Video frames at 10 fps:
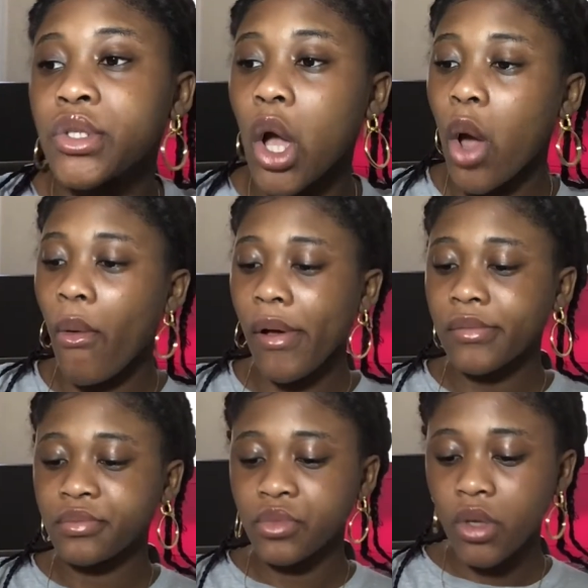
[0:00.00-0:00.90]
oh well,
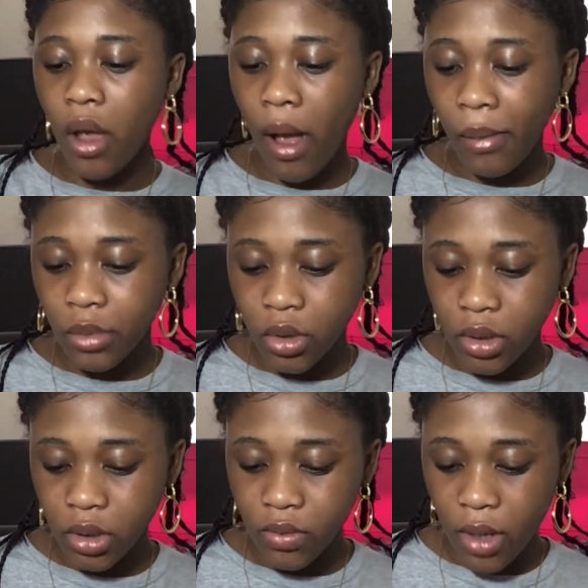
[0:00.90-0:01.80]
I'm gonna
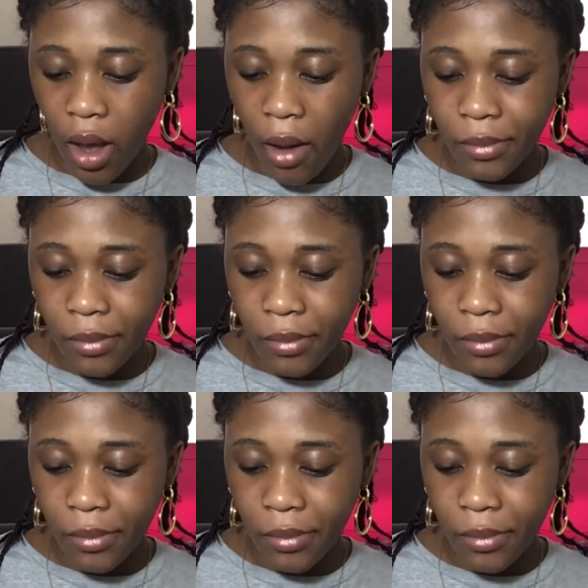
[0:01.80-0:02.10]
answer y'all.